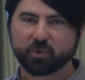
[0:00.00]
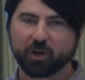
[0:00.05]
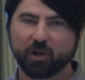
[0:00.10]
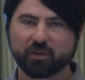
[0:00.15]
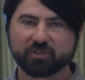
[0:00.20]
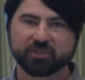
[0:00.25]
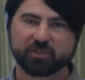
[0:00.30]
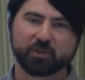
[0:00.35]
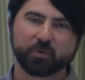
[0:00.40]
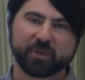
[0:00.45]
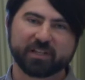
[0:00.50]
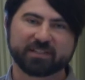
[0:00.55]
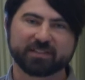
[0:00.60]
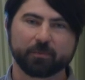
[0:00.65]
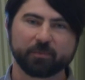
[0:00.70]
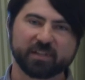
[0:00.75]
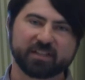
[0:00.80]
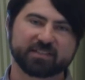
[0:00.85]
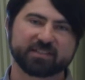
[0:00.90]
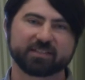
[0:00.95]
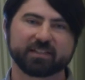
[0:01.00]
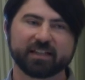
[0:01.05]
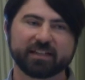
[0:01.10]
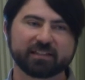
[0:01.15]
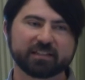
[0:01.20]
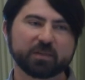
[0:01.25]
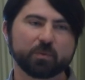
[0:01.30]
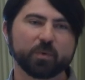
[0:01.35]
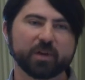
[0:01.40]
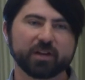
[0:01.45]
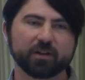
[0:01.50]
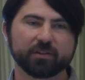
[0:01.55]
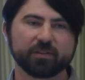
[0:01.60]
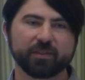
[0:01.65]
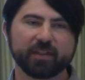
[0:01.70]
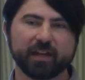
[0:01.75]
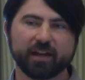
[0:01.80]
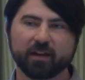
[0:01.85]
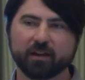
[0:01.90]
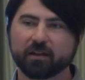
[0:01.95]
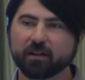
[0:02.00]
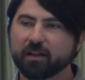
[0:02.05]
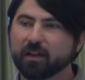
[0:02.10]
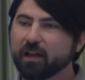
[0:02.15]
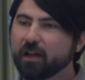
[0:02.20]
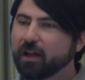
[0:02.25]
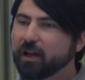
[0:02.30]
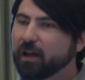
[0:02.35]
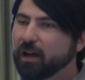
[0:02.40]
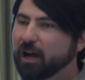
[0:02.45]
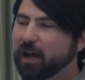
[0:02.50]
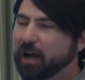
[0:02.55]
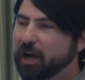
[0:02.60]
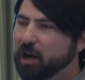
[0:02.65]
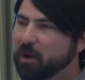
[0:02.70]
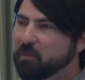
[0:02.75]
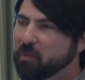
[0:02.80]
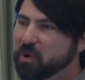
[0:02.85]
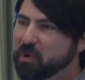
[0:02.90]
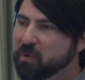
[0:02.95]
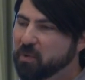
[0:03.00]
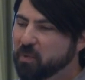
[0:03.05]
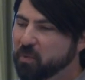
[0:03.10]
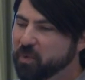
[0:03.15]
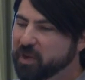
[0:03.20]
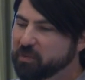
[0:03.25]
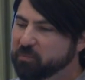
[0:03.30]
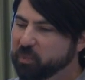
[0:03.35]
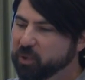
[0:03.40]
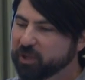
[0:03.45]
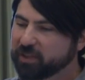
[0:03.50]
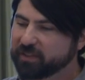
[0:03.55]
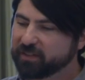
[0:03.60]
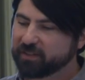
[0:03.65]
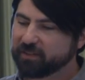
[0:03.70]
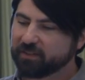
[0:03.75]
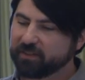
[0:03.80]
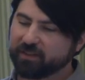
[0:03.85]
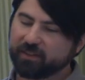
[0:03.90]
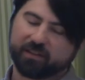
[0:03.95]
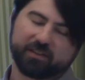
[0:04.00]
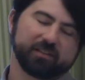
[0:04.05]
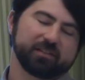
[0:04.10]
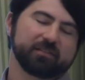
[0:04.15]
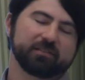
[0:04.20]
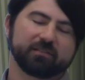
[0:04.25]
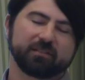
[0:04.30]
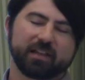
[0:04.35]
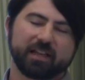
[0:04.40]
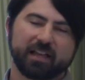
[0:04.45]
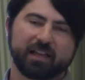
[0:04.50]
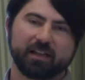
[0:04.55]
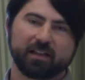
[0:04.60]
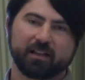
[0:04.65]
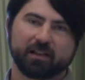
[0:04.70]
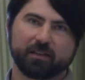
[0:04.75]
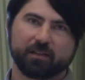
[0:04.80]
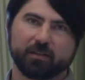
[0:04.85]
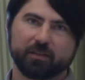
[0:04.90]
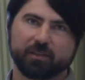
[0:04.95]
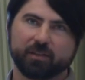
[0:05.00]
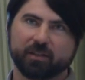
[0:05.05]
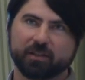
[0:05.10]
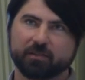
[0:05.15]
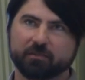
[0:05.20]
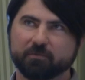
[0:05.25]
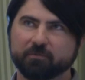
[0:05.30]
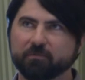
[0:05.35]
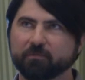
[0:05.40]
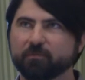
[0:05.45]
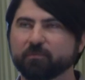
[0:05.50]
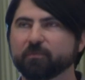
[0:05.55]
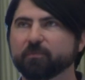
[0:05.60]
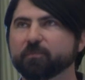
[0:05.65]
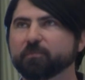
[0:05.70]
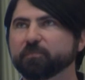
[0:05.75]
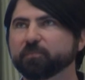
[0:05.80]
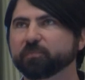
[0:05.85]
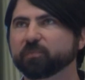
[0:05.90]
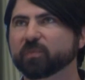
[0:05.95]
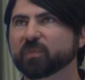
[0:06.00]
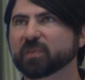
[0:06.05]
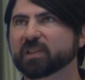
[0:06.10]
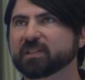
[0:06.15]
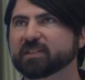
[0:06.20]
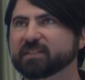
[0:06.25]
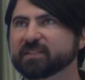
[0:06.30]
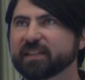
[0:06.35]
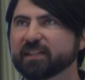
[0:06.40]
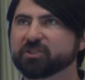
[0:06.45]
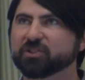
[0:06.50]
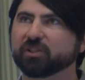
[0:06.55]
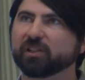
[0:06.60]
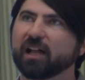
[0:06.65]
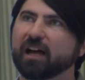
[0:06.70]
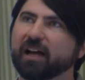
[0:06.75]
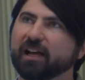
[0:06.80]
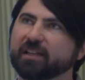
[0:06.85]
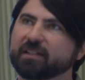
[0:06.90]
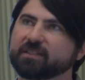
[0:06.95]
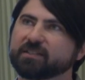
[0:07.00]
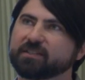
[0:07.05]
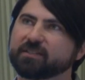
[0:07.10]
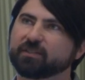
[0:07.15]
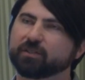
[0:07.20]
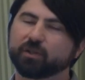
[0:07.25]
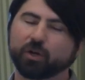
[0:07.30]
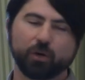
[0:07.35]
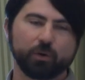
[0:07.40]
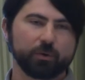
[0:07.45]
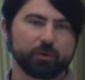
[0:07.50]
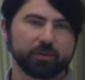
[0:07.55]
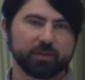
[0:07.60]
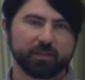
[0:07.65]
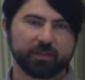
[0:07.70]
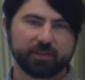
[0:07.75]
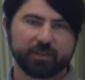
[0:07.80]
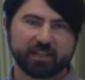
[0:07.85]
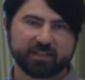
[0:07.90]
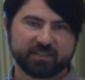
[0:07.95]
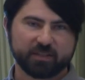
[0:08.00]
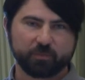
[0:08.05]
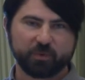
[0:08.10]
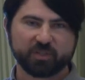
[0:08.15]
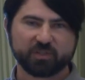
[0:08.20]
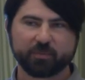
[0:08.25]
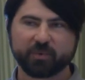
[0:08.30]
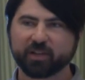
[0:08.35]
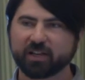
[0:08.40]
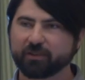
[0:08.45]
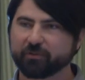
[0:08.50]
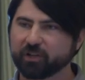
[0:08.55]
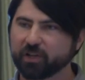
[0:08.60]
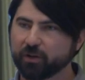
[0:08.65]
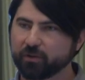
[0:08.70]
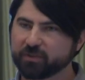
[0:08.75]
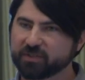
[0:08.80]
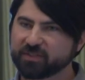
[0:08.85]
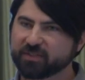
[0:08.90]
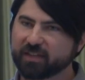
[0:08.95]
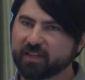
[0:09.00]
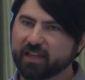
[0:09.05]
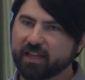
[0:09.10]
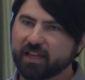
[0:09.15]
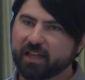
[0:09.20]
we're also doing something slightly weird there. Um, we put the, the centralized code that's supposed to be on every host